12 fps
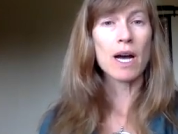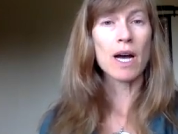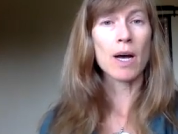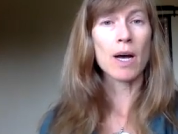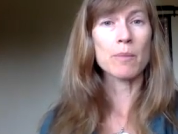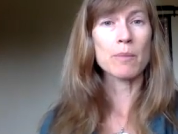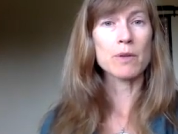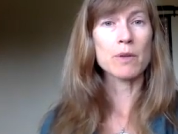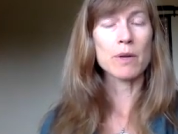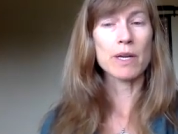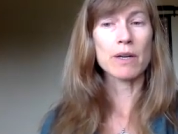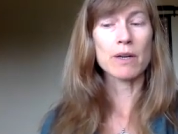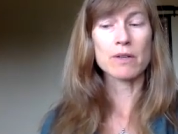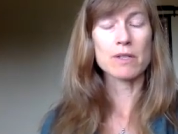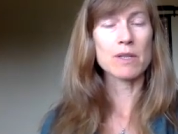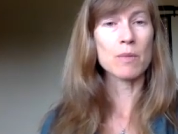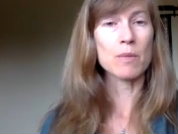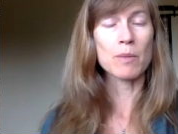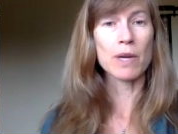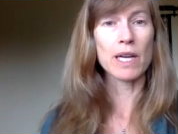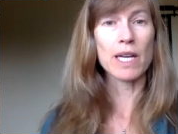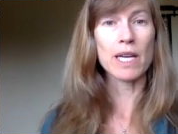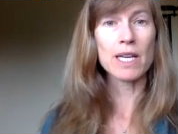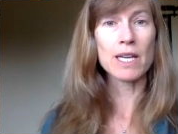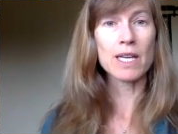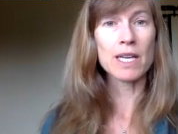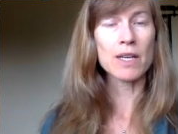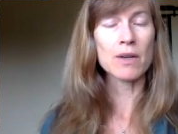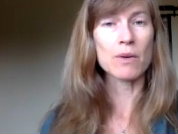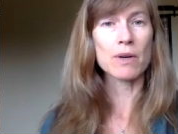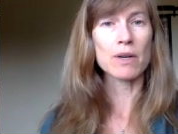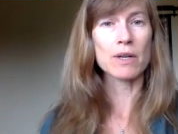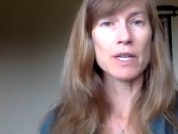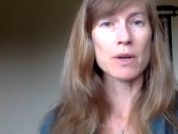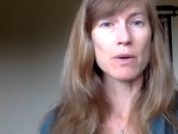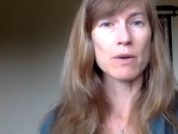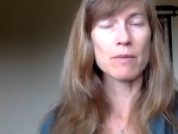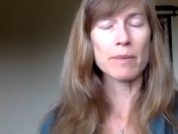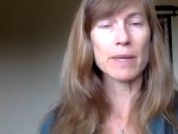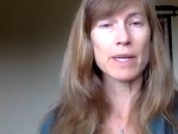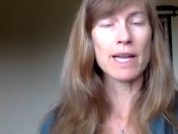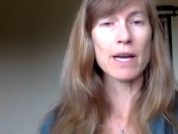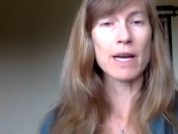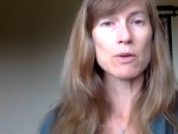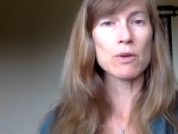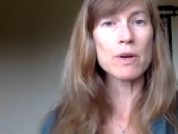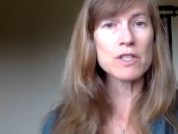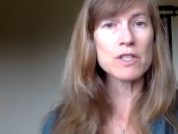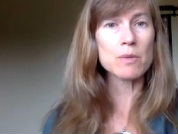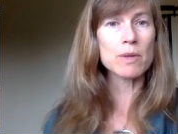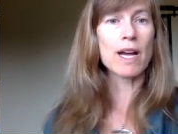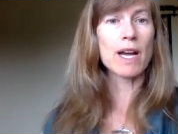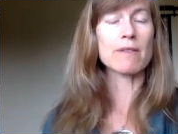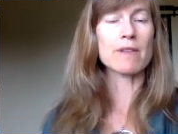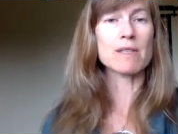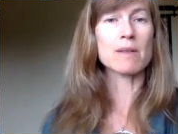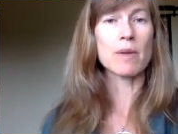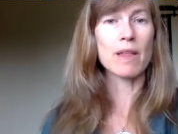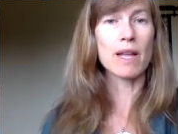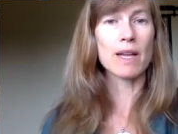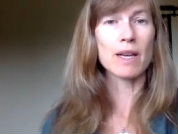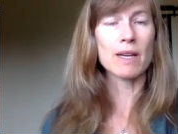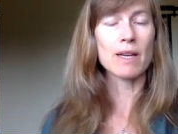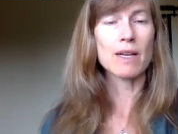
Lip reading: you hear someone breaking in or, a big loud noise, you would have a sympathetic,